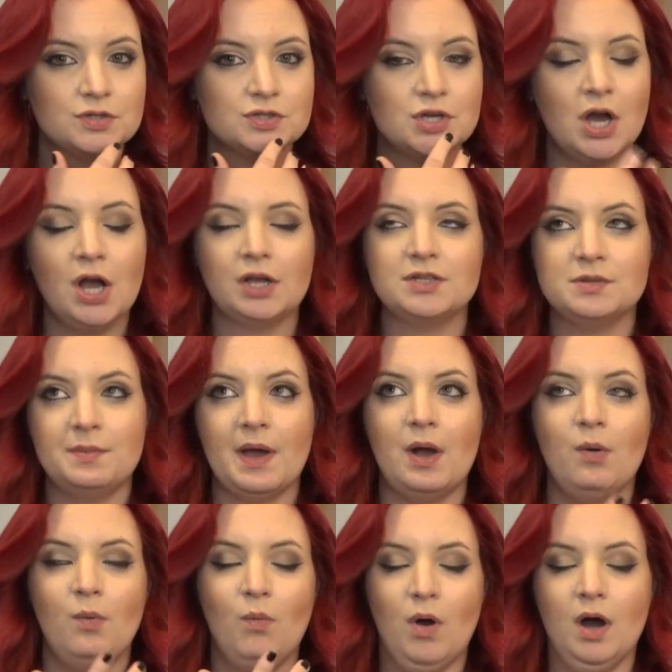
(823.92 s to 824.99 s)
talked
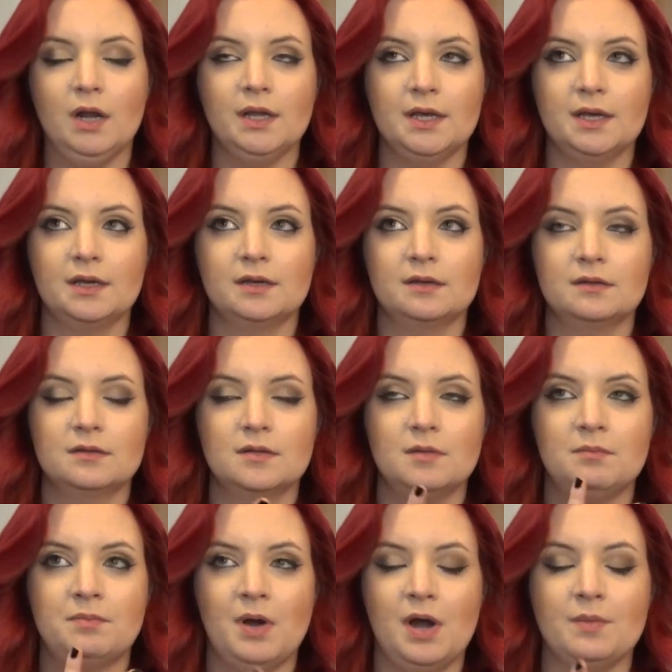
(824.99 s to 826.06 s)
about wanting
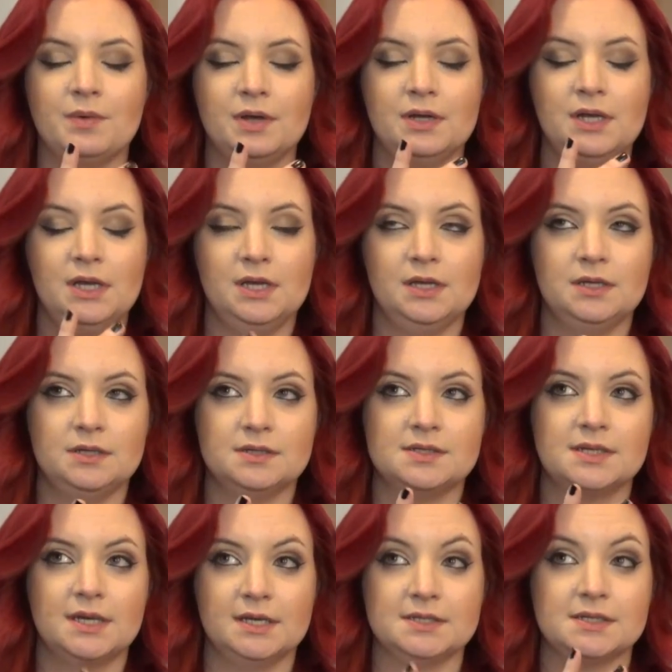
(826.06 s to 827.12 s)
Barbara and Ian
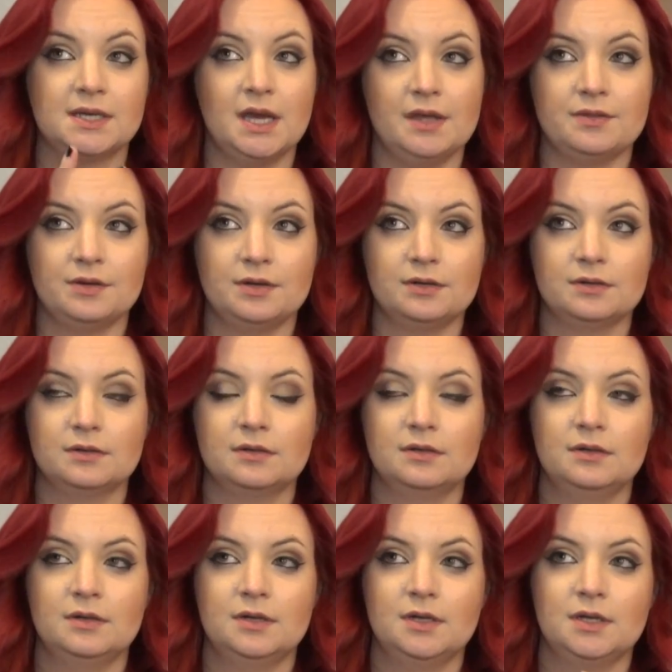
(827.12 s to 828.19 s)
to get together,
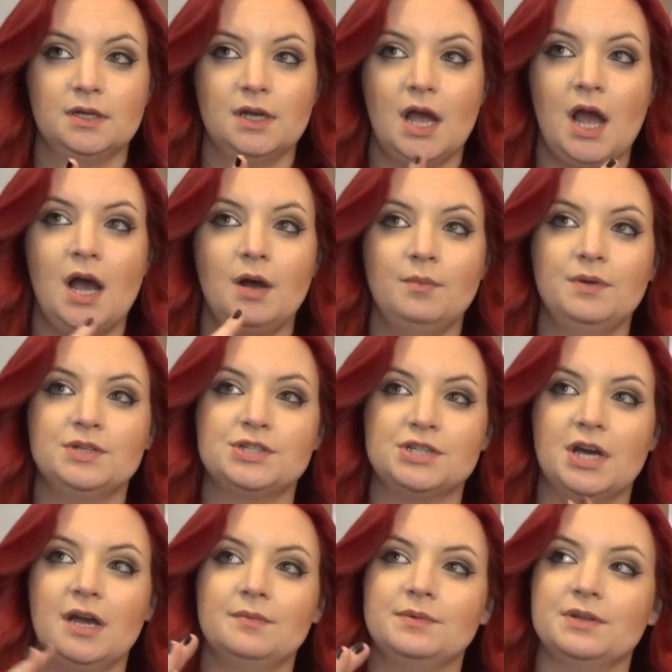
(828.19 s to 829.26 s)
how much
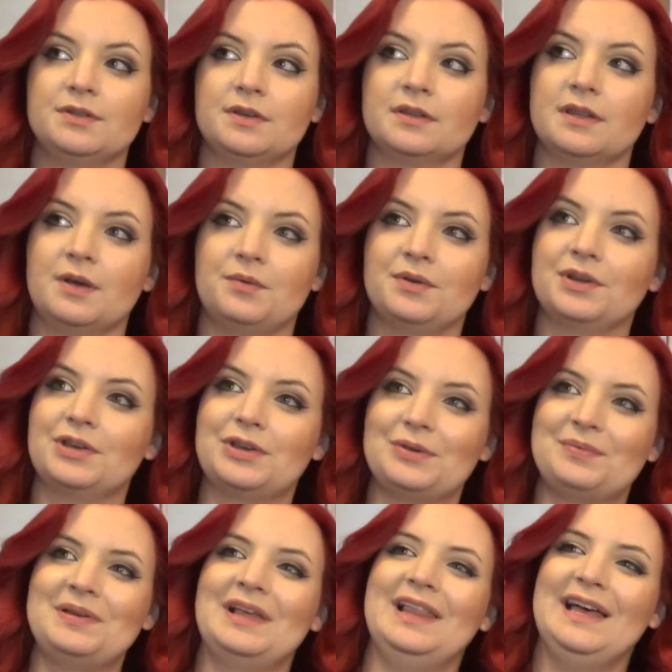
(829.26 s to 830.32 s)
time do you think that would
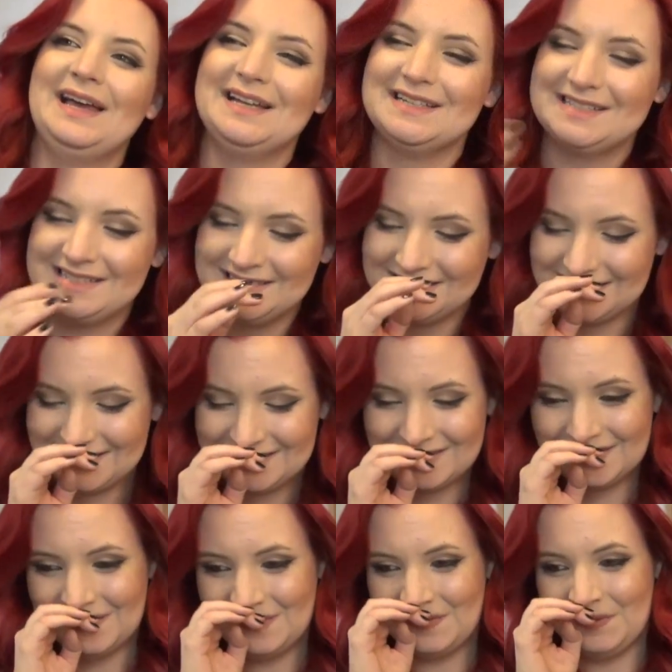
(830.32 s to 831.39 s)
accumulate?
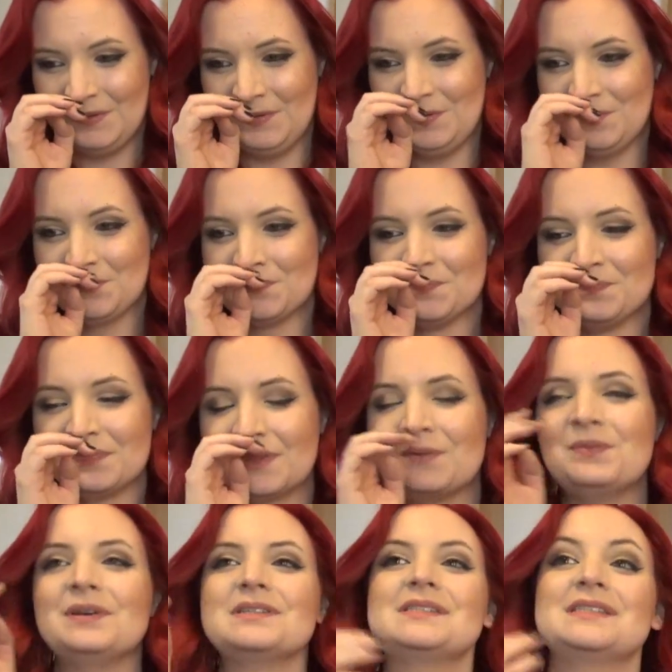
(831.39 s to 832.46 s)

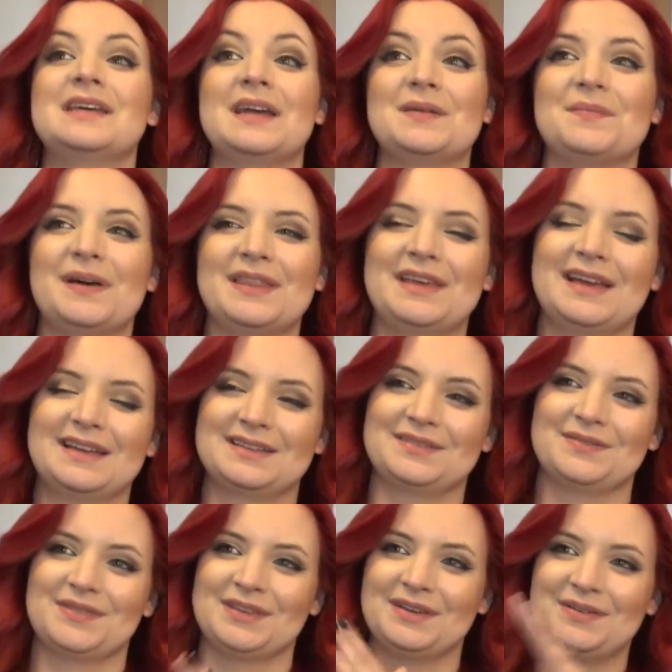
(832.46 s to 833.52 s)
We'll see by the end
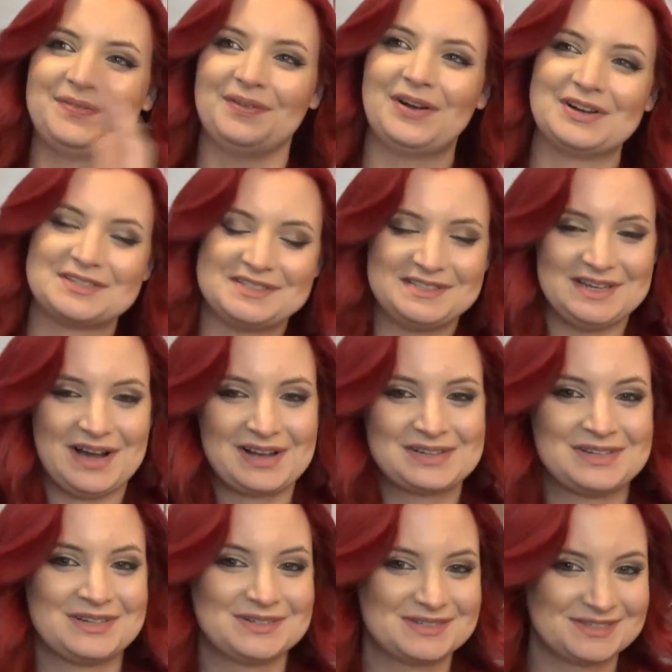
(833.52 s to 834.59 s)
of the first
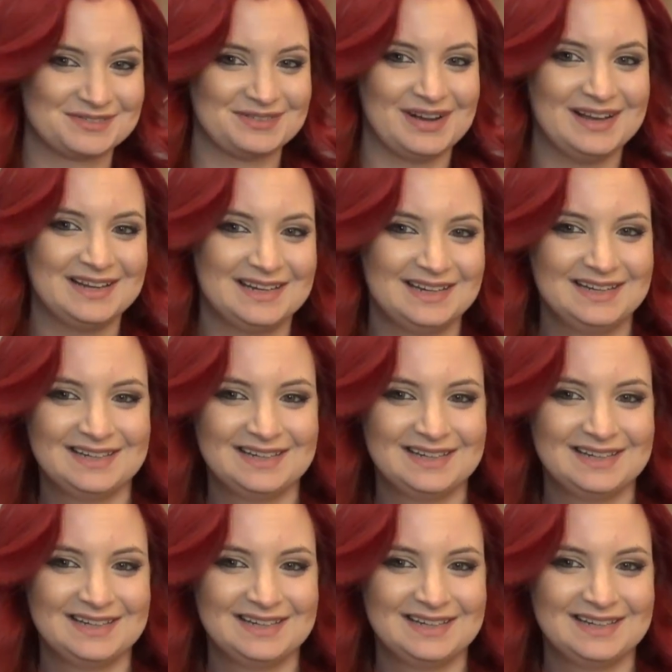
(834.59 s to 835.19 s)
Doctor's run.